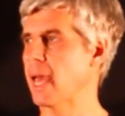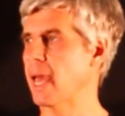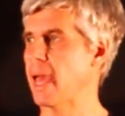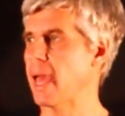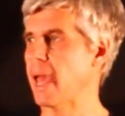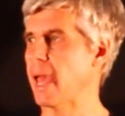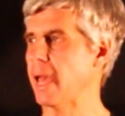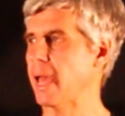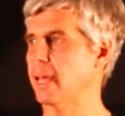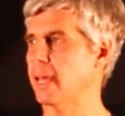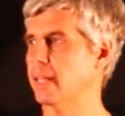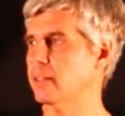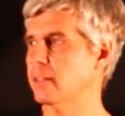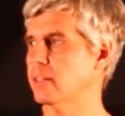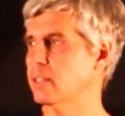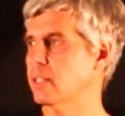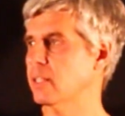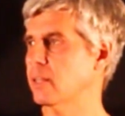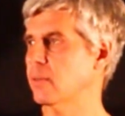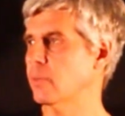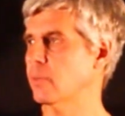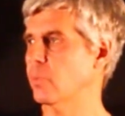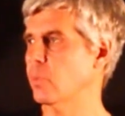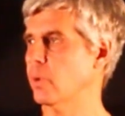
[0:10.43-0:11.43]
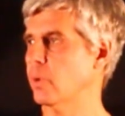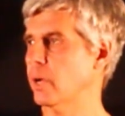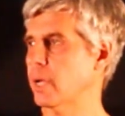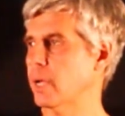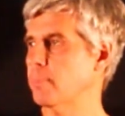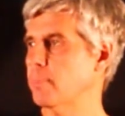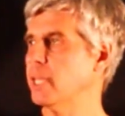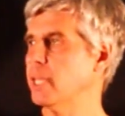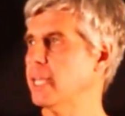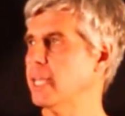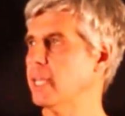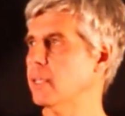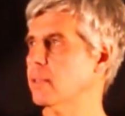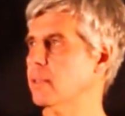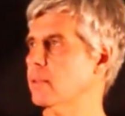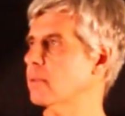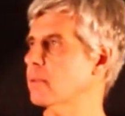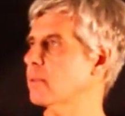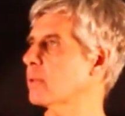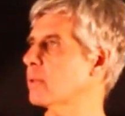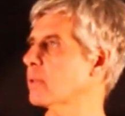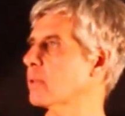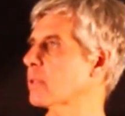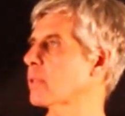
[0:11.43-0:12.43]
And we are playing
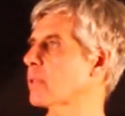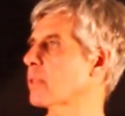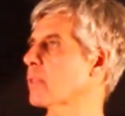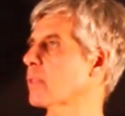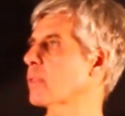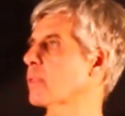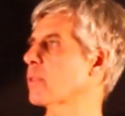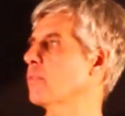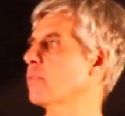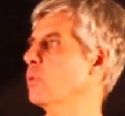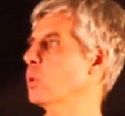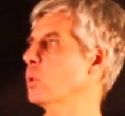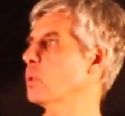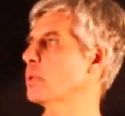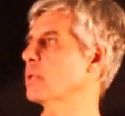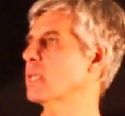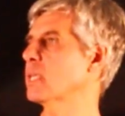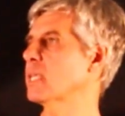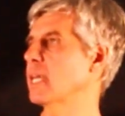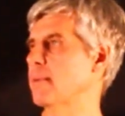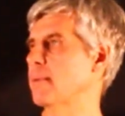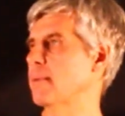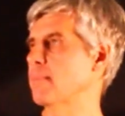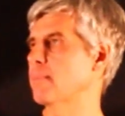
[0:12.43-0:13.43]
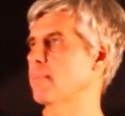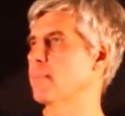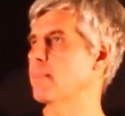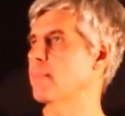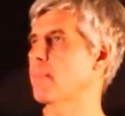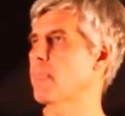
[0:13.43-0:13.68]
the following game.